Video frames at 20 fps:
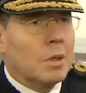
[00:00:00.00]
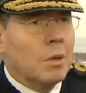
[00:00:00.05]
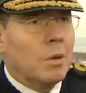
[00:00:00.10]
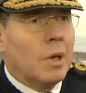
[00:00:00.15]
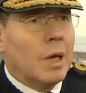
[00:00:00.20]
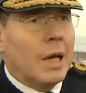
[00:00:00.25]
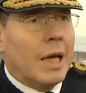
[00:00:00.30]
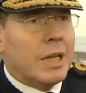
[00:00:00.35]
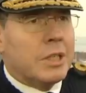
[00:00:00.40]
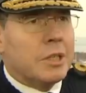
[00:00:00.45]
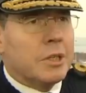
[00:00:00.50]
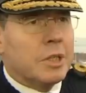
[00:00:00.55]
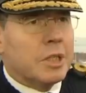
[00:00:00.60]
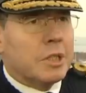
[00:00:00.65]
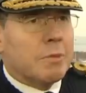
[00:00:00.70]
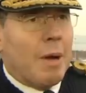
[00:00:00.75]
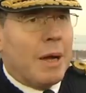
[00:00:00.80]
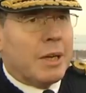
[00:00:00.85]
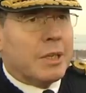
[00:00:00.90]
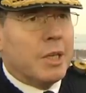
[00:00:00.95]
Well, as you'd
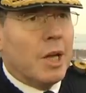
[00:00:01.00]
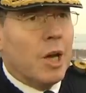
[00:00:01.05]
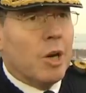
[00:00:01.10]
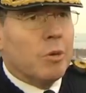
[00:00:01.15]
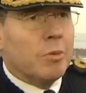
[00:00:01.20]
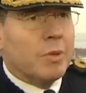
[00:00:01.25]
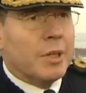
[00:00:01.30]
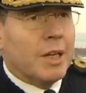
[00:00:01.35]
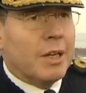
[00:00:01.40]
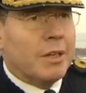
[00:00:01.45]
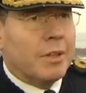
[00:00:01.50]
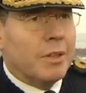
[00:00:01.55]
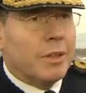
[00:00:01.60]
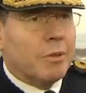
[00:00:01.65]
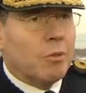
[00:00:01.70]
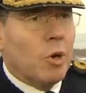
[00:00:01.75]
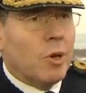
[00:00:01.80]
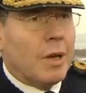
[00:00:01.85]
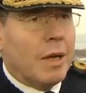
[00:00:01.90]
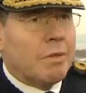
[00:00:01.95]
expect and hope, the
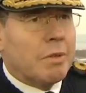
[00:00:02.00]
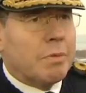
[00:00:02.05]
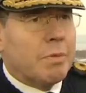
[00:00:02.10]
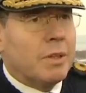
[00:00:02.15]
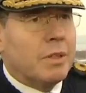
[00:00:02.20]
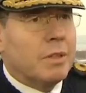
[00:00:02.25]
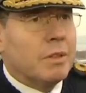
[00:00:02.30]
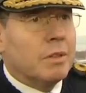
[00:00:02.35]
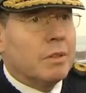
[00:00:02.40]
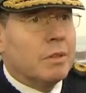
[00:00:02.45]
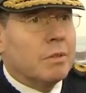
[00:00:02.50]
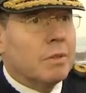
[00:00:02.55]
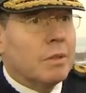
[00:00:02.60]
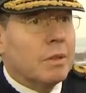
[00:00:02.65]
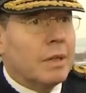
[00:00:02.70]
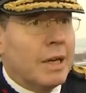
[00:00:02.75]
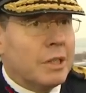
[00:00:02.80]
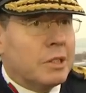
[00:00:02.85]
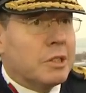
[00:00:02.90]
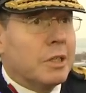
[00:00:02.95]
Royal Navy's been
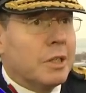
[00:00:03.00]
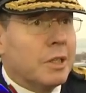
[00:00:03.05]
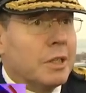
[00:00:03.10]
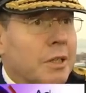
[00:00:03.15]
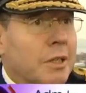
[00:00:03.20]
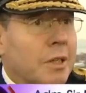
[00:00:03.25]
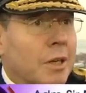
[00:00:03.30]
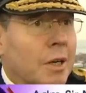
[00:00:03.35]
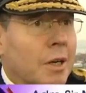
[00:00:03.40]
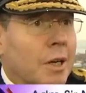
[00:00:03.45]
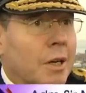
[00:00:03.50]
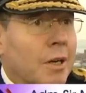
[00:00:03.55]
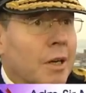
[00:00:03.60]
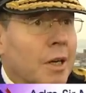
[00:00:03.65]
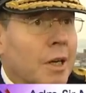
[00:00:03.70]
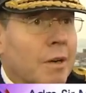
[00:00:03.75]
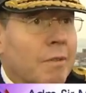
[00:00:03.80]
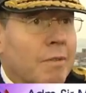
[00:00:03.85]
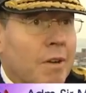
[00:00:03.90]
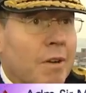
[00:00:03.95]
actually uh,
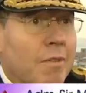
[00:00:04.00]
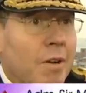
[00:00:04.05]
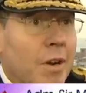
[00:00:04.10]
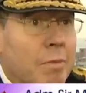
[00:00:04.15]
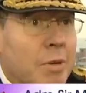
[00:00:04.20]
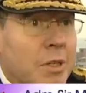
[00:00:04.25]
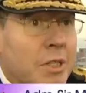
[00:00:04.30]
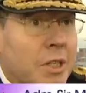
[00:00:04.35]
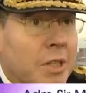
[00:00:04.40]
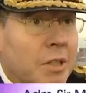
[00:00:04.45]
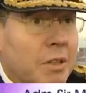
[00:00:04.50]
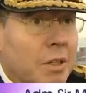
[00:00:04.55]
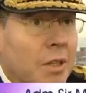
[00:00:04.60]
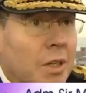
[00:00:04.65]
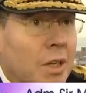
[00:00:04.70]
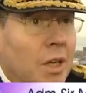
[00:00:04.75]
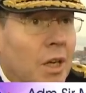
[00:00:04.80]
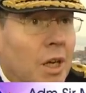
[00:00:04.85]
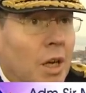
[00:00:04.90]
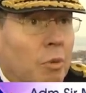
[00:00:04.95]
very, very busy,
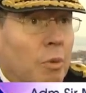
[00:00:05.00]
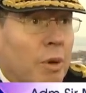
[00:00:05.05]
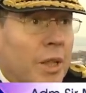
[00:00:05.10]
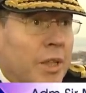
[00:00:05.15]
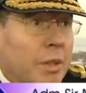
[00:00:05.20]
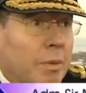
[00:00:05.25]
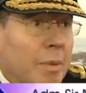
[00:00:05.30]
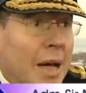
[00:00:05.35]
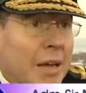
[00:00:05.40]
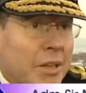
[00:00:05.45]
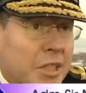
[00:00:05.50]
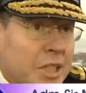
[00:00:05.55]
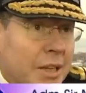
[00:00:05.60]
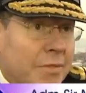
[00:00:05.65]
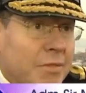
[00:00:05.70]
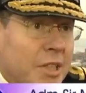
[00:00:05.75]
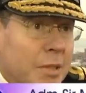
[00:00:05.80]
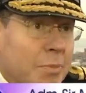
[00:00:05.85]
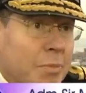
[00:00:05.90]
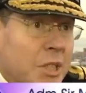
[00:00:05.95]
with about
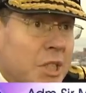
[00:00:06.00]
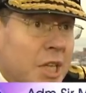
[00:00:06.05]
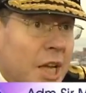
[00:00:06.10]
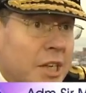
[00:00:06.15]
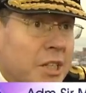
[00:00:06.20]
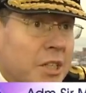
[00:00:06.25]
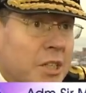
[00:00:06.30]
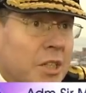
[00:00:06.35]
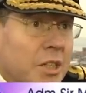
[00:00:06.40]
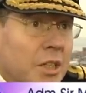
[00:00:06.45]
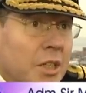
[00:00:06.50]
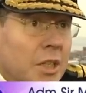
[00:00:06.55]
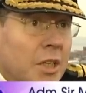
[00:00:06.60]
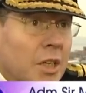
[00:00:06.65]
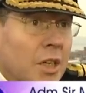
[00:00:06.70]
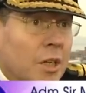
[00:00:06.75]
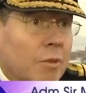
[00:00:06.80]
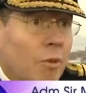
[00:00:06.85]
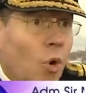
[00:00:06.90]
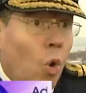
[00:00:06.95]
70%
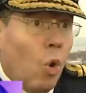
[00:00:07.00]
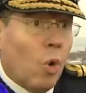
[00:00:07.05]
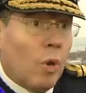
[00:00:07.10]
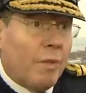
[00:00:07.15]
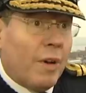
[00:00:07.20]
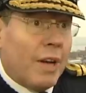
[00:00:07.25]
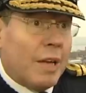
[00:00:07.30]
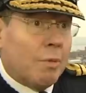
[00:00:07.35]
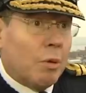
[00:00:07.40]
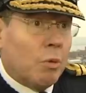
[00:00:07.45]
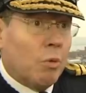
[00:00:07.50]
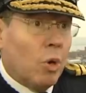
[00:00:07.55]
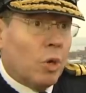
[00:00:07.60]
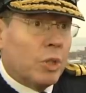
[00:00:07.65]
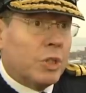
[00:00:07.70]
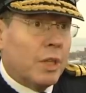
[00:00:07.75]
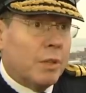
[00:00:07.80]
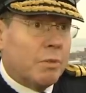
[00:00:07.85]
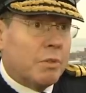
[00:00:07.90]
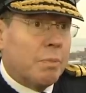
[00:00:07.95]
of all available
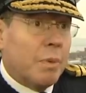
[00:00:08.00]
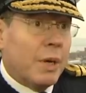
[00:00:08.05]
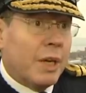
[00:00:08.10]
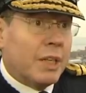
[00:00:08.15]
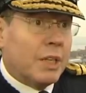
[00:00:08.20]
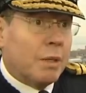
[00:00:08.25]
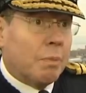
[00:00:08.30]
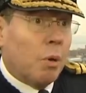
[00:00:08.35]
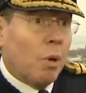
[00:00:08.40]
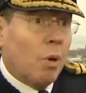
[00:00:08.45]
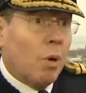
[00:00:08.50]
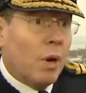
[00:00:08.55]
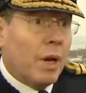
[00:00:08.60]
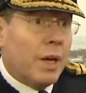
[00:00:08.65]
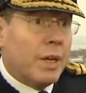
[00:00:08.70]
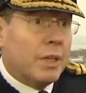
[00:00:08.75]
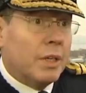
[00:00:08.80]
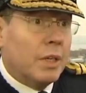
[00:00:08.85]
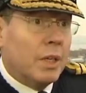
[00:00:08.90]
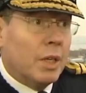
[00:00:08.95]
warships being
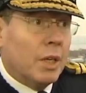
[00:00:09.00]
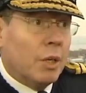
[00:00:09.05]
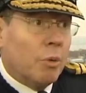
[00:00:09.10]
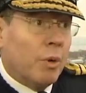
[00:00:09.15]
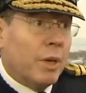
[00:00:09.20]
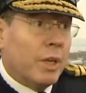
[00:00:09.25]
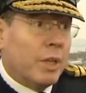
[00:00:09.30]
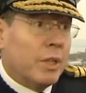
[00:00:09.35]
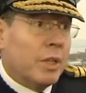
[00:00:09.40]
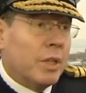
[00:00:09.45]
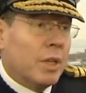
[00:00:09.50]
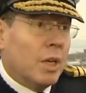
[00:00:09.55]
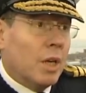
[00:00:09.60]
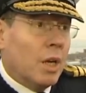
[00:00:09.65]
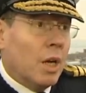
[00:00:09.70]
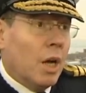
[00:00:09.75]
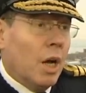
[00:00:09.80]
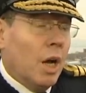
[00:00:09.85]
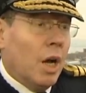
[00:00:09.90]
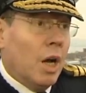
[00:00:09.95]
deployed, with
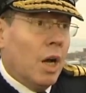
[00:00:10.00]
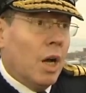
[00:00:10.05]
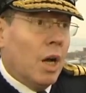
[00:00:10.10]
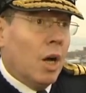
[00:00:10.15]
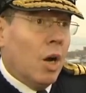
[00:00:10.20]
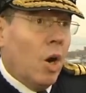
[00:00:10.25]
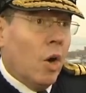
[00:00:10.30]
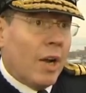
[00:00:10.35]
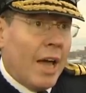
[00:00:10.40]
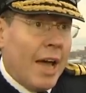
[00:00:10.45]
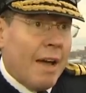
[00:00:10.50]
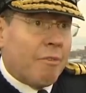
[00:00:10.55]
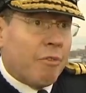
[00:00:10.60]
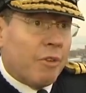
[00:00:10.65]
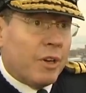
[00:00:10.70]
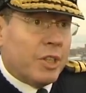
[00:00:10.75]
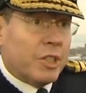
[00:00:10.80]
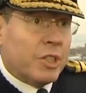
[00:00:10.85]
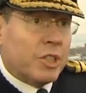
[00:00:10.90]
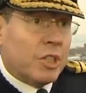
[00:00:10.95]
uh, on
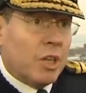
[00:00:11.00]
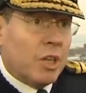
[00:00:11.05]
average